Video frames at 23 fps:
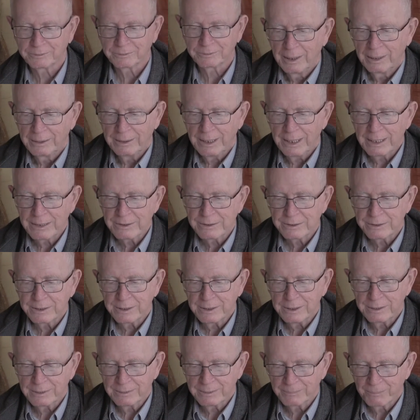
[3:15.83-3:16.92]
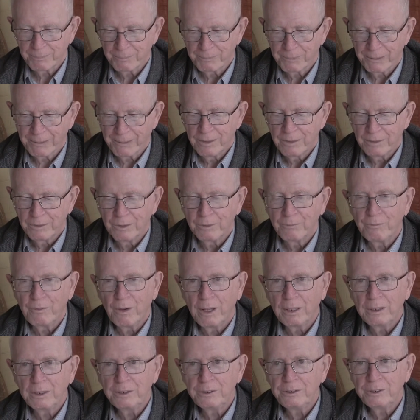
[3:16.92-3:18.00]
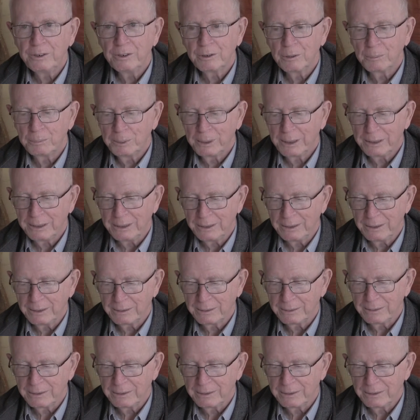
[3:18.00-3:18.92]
Lastly, the volunteer buddy